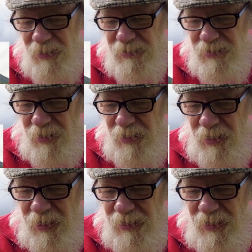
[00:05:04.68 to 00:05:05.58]
So
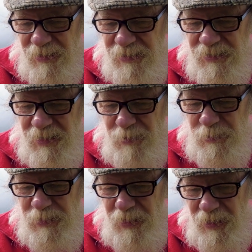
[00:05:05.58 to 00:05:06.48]
yeah, that's the
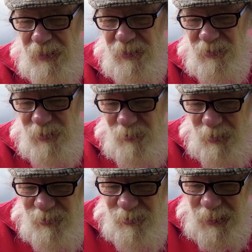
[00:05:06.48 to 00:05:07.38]
image. I think it looks
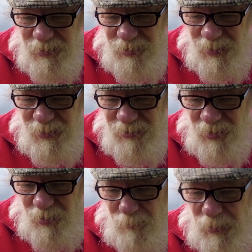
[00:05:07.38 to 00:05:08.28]
quite good actually
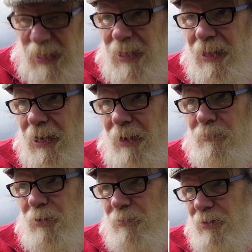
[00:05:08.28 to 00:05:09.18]
on the back of the
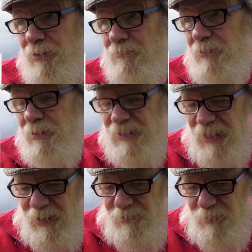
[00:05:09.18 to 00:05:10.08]
camera. We'll
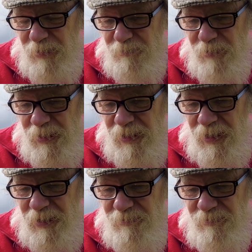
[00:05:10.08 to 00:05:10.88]
tell when we